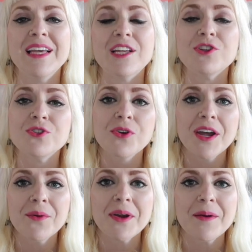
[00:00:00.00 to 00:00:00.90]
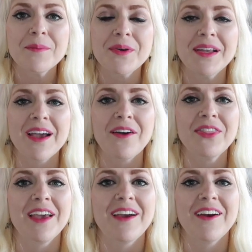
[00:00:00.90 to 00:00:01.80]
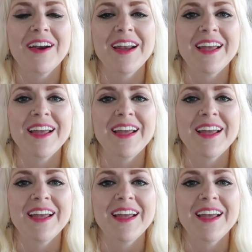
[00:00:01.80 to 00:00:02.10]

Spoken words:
enjoying what I'm putting out there,